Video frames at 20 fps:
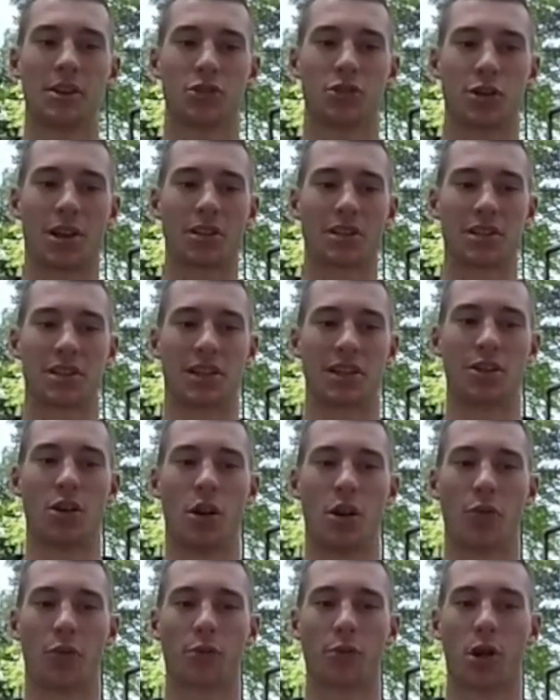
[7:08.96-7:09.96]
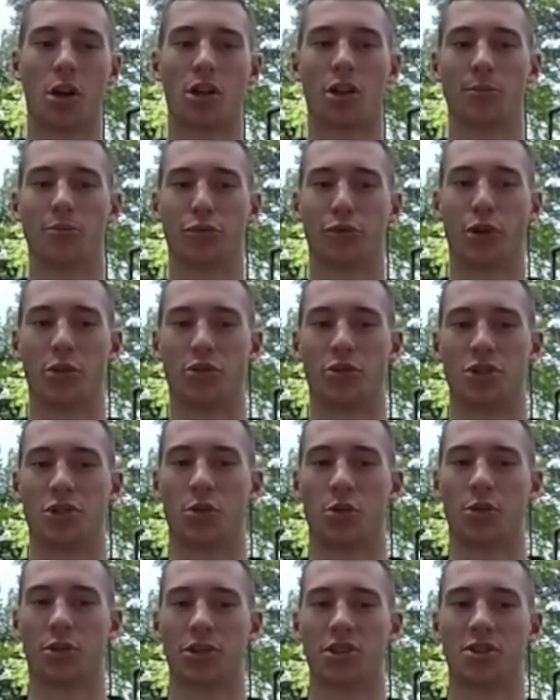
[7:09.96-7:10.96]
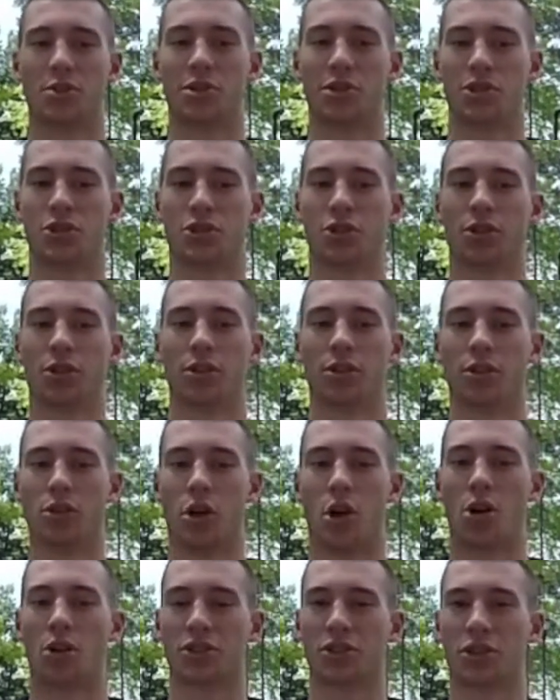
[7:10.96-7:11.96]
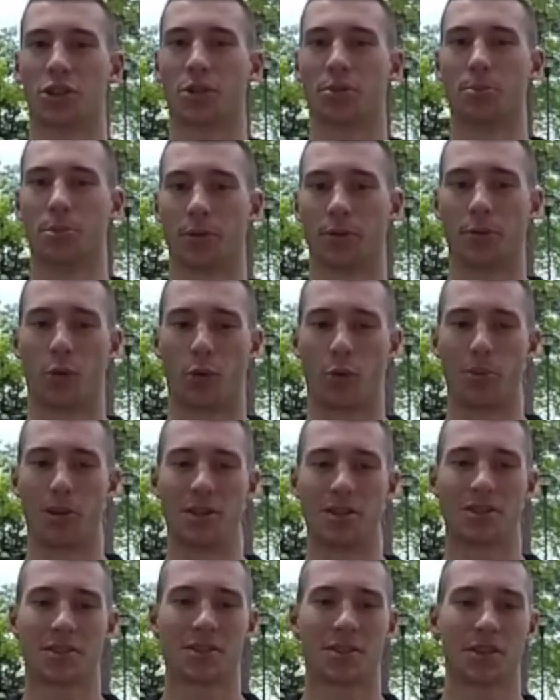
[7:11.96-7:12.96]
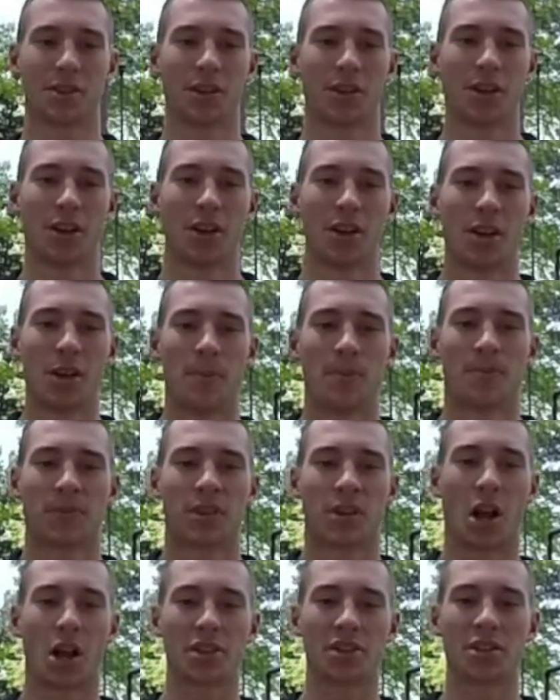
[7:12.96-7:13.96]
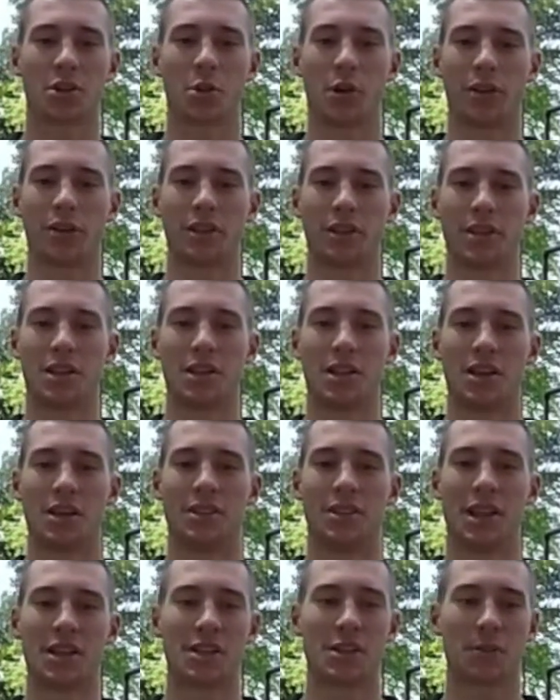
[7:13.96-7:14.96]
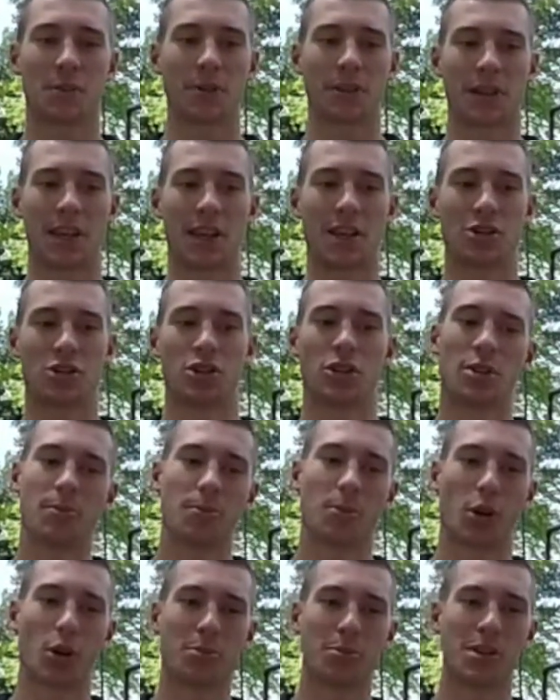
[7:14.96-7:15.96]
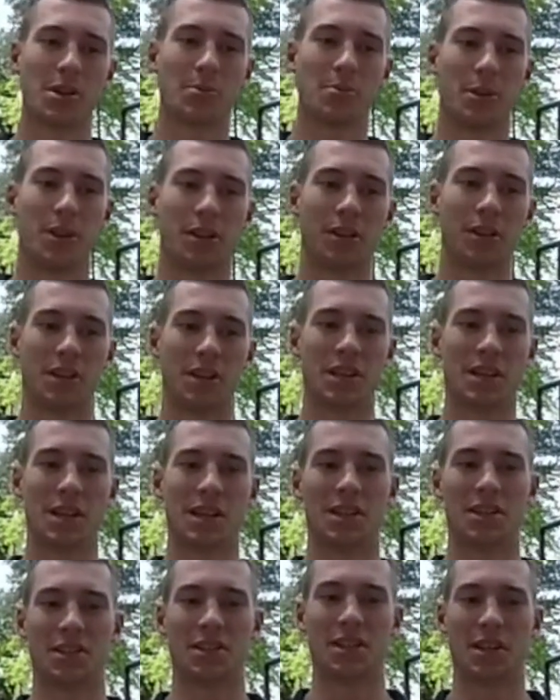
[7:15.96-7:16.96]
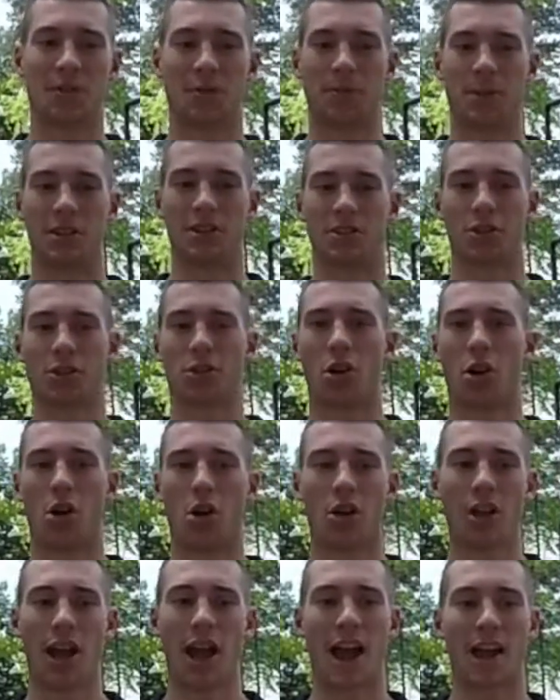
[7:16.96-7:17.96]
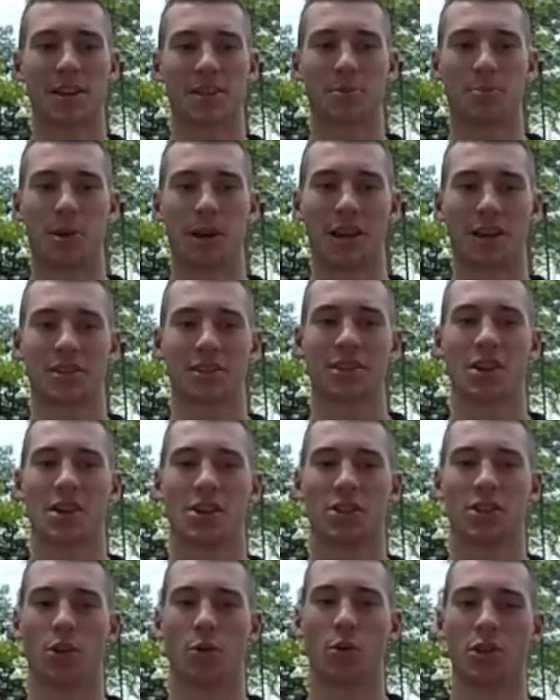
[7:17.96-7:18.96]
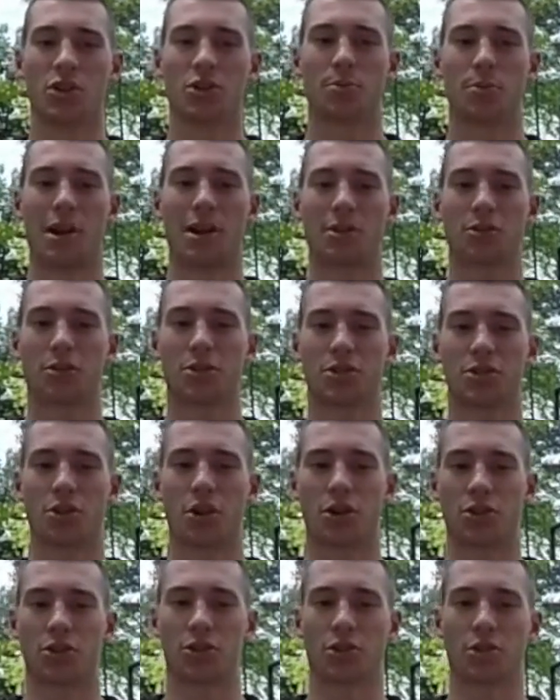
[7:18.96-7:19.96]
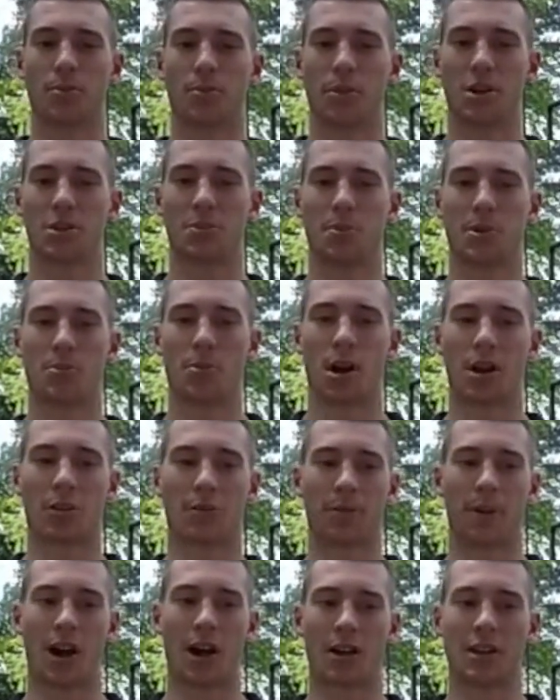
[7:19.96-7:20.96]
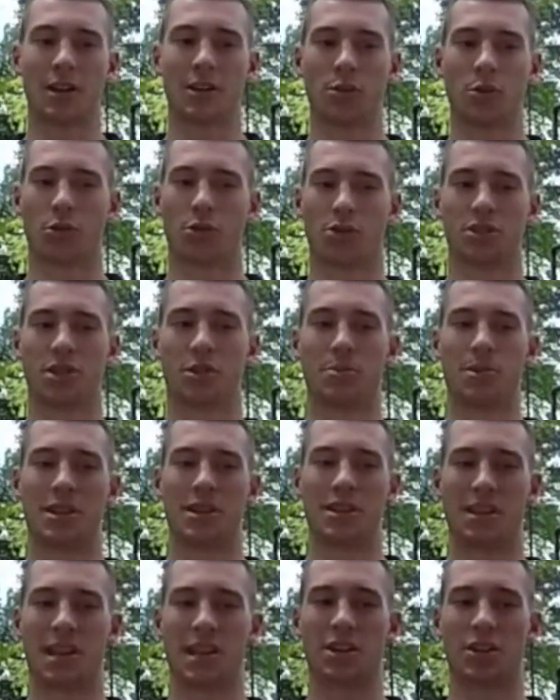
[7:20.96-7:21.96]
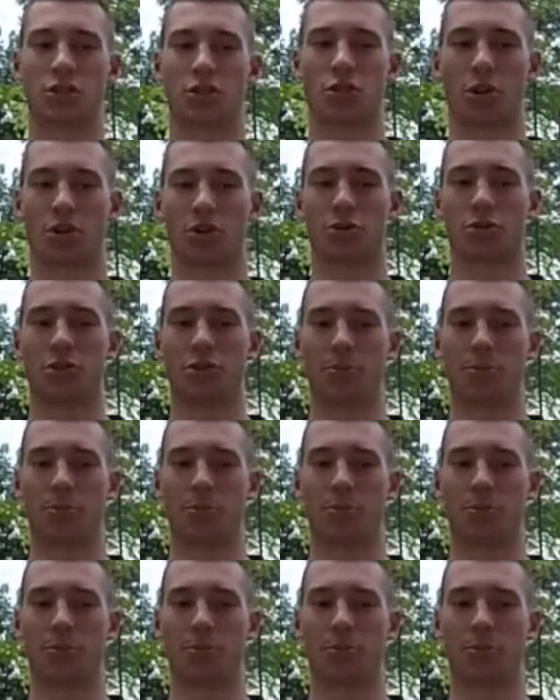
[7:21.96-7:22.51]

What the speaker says: addressing an overall approach in order to ensure long-term performance. Consequently, densification, permeability, and stiffness are all aspects to which microstructure must be modified in order to maintain structural